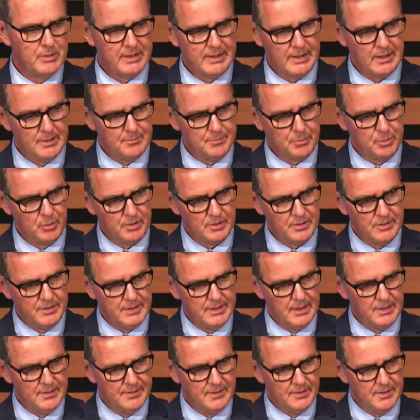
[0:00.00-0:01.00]
can put
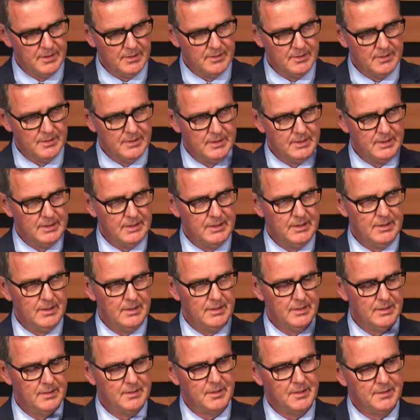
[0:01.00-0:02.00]
the
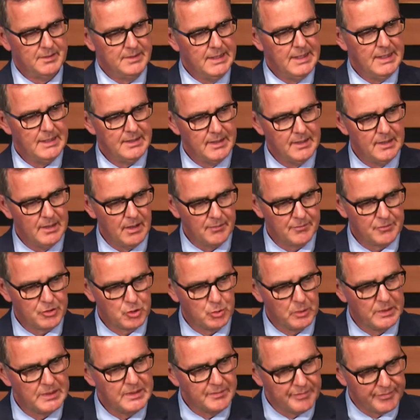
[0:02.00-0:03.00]
DNA of
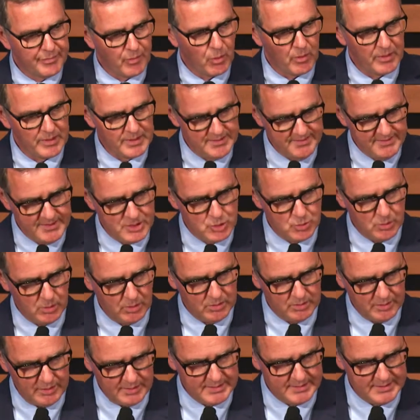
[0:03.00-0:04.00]
24
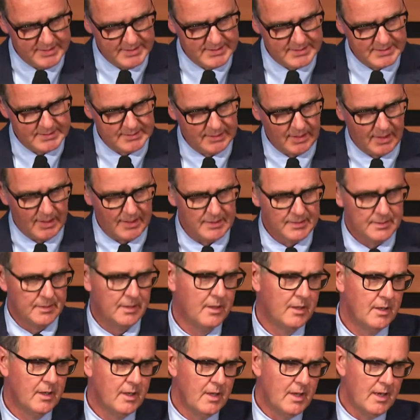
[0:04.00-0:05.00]
individuals on this slide,
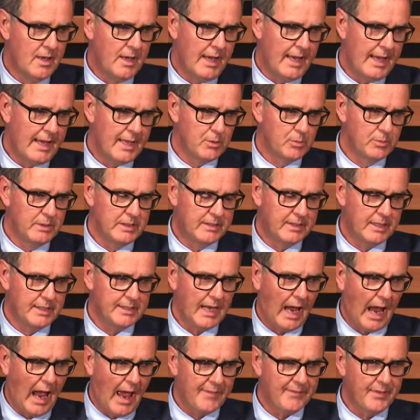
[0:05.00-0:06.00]
and we can
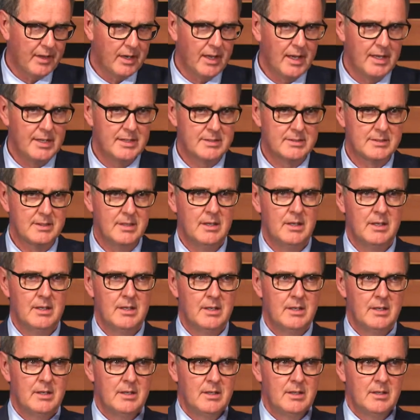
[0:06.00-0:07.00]
analyze
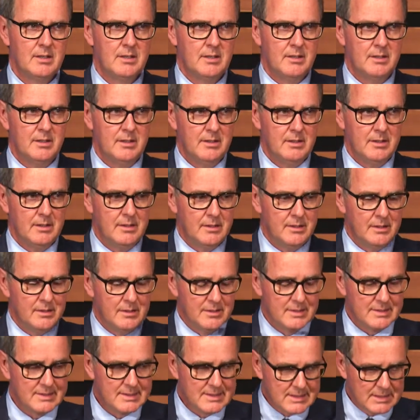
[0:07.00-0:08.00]

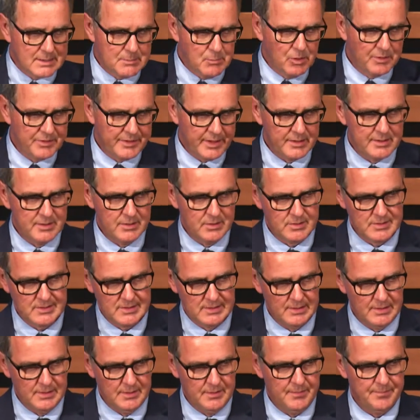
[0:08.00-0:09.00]

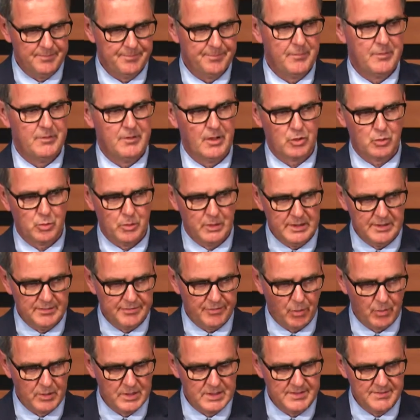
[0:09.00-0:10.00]
simultaneously the
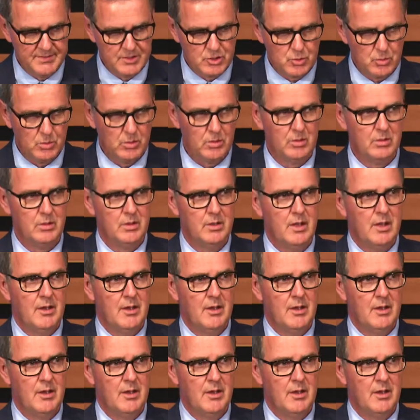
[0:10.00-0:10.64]
24 individual,